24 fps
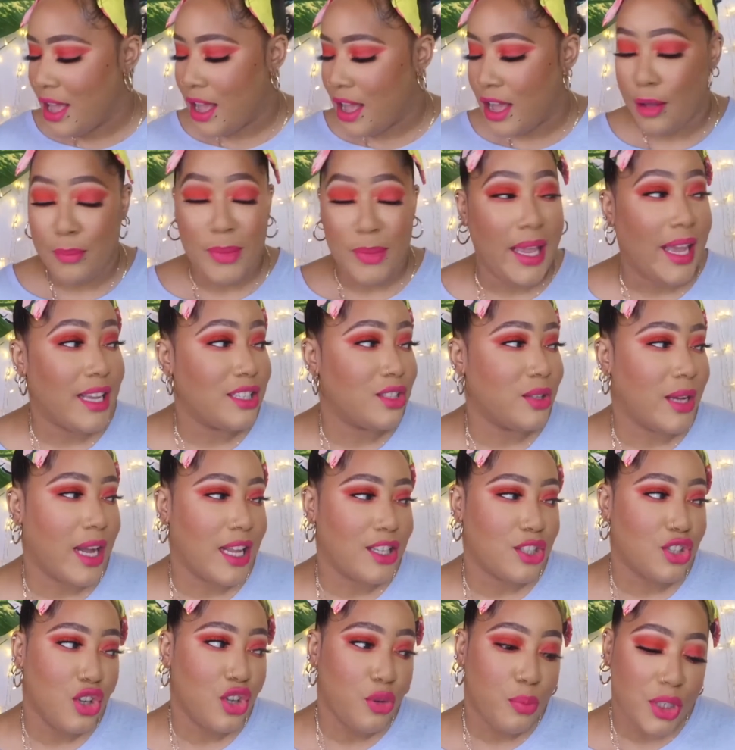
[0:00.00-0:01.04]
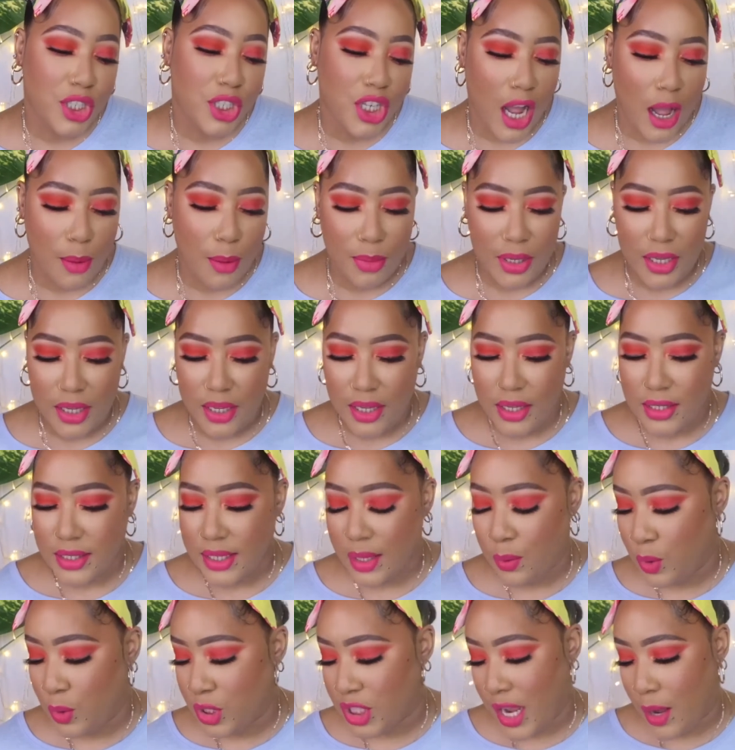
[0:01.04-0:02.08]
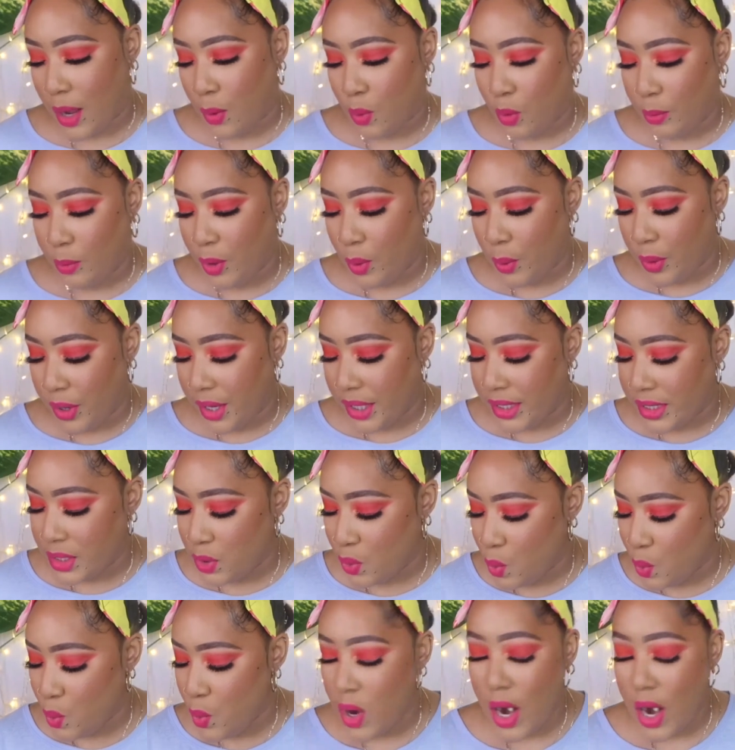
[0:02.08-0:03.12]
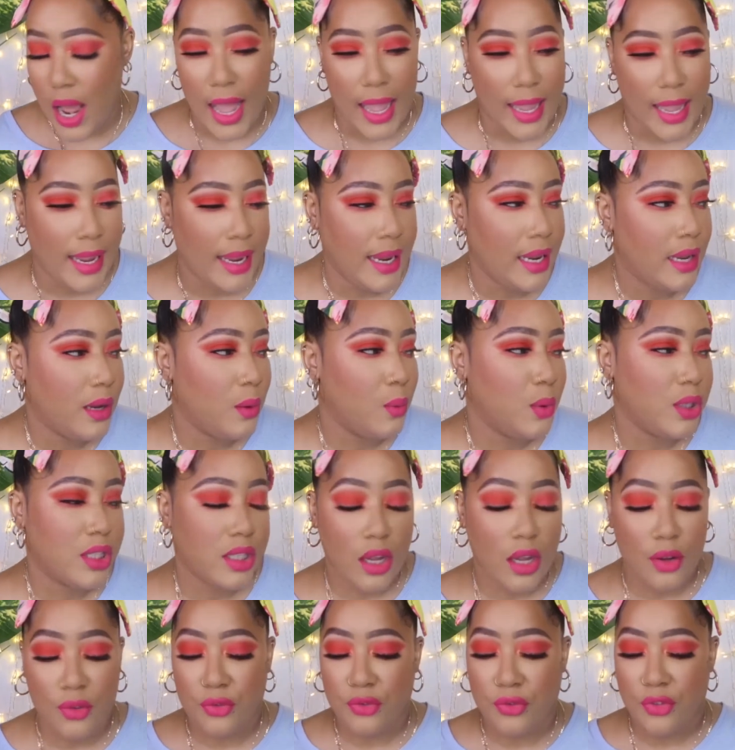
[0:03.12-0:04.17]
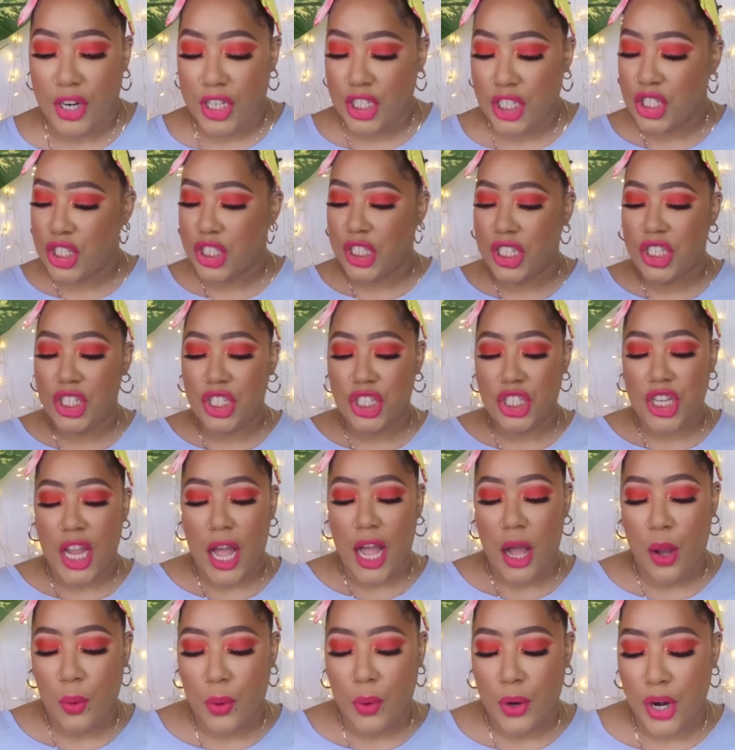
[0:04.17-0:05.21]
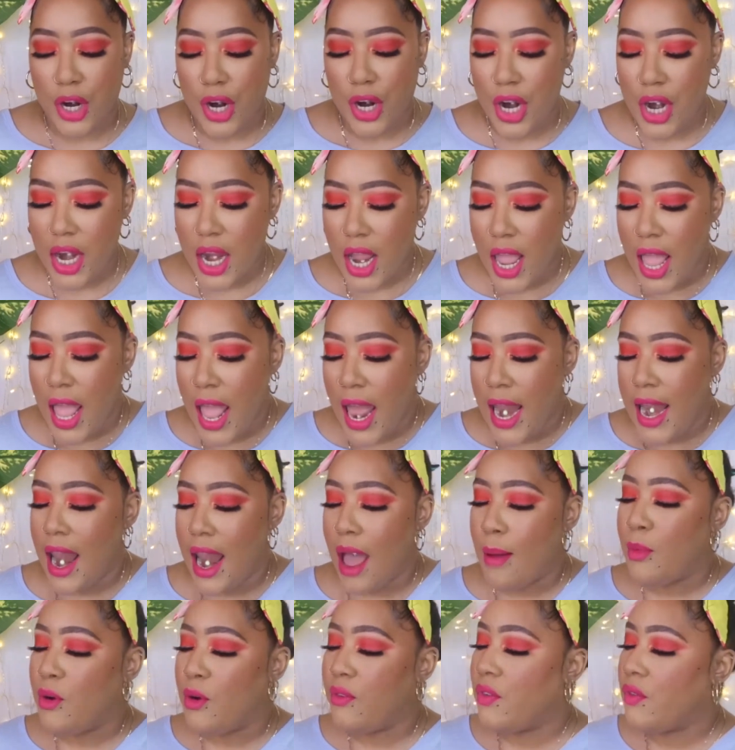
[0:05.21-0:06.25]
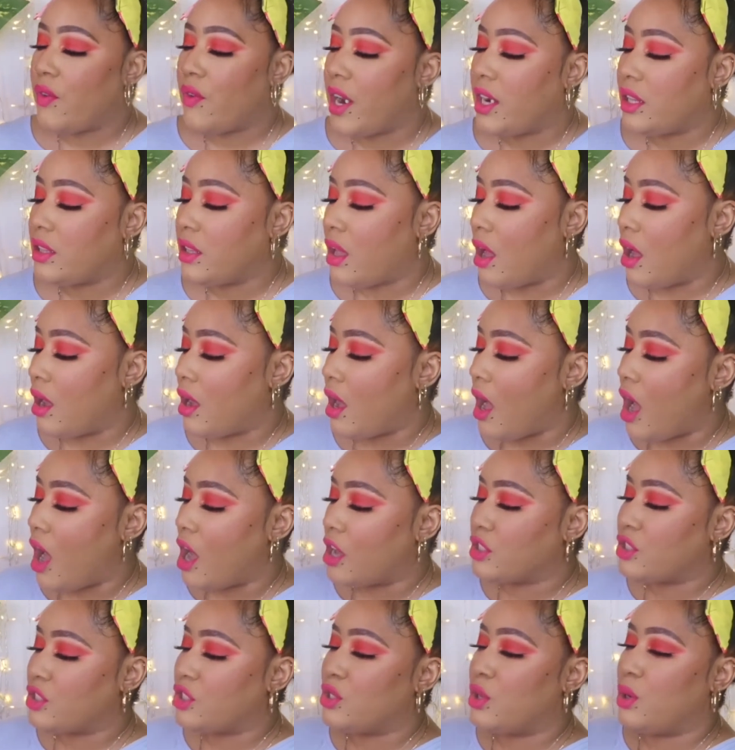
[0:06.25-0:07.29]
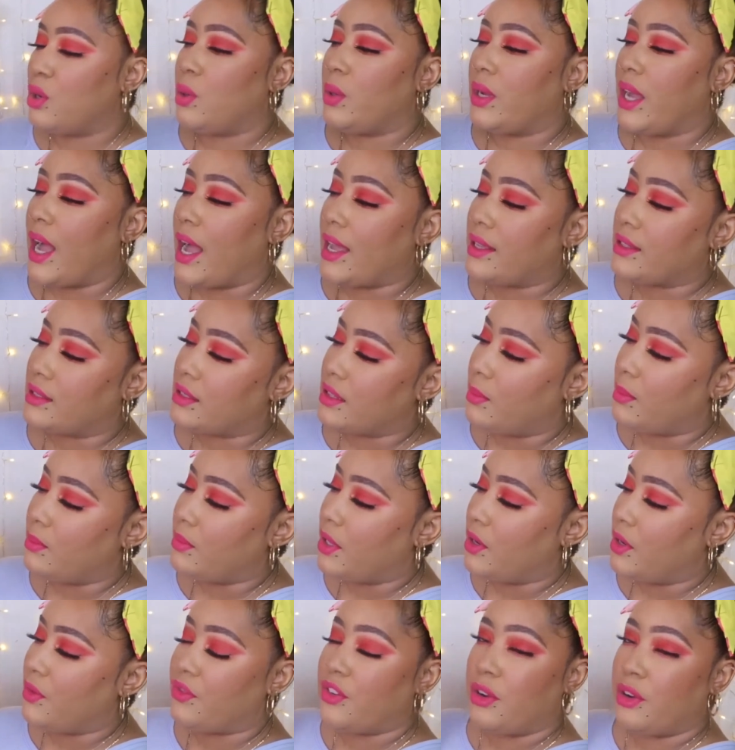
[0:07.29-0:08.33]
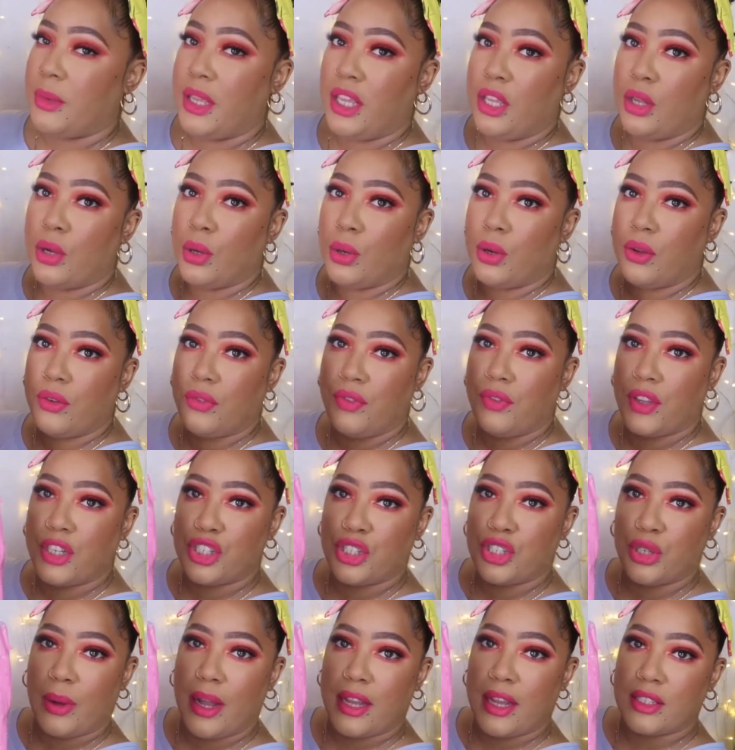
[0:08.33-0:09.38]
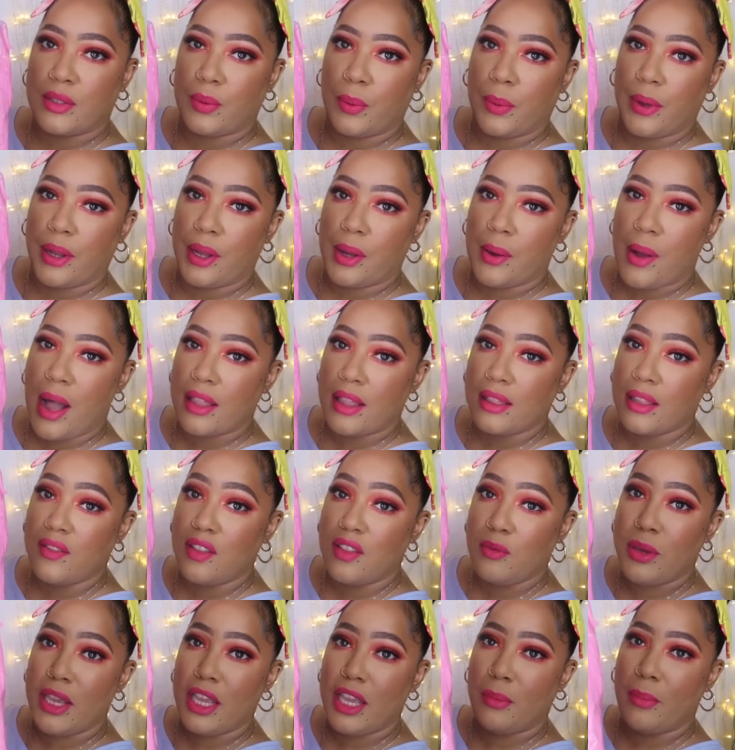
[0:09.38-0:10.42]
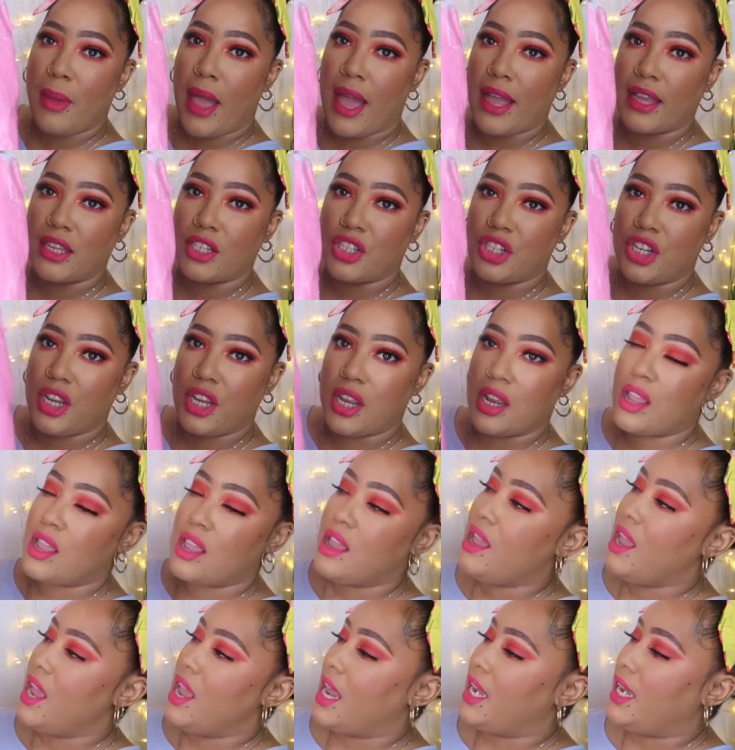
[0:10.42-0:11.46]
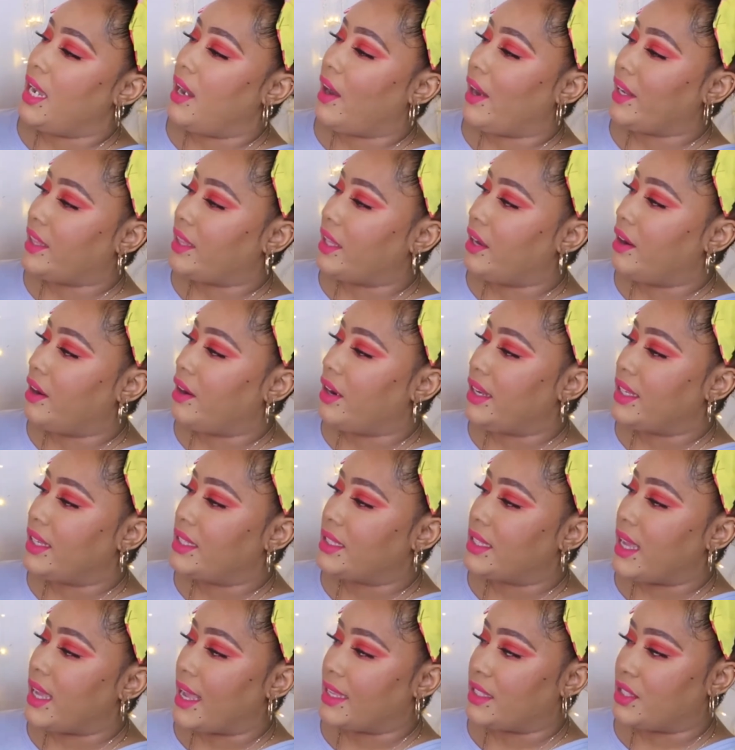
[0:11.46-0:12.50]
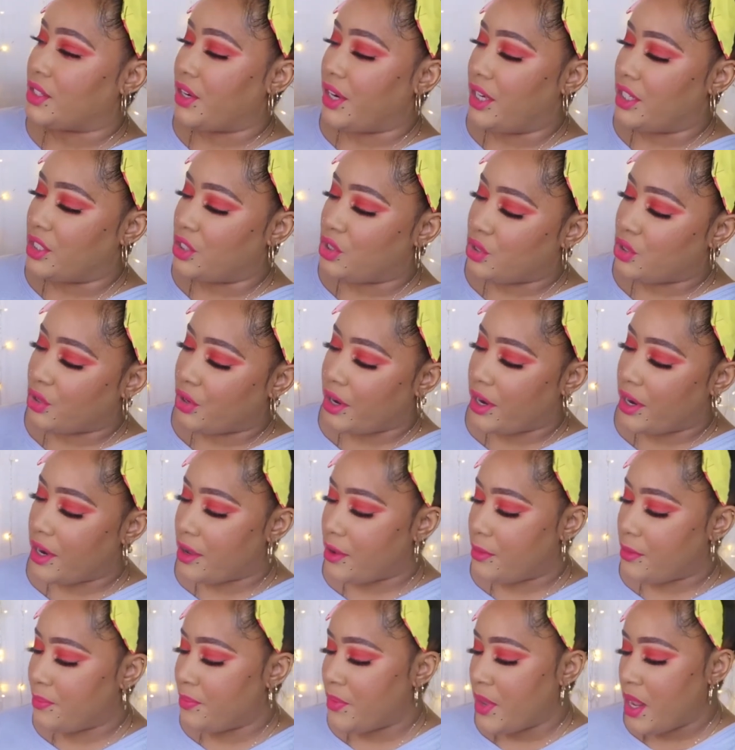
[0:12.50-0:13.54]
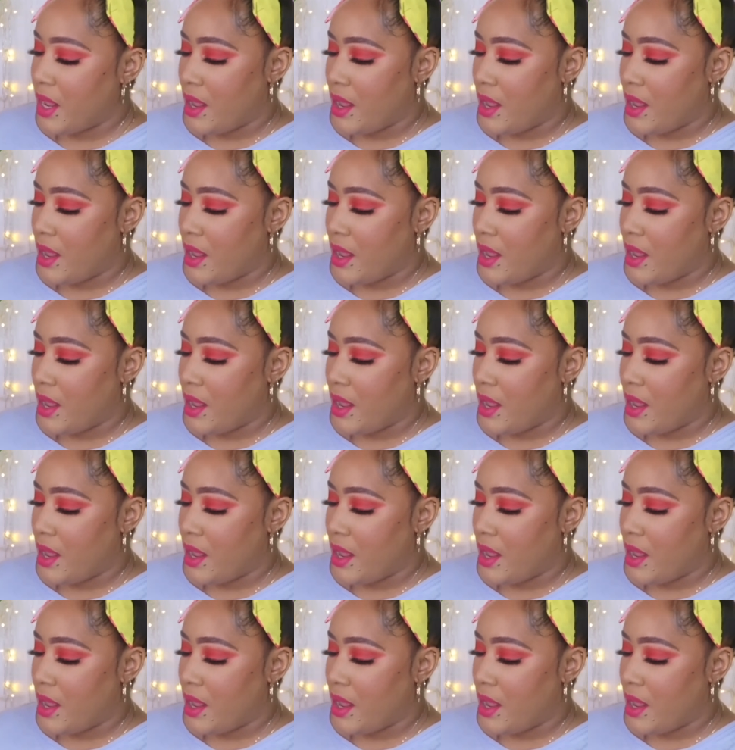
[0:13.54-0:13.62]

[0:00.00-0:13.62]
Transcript: um but yeah so i got two pajamas which i will be wearing tonight with a freshly showered now moving right along i also got something from Ego Official as well i love the pink packaging and right there it has their instagram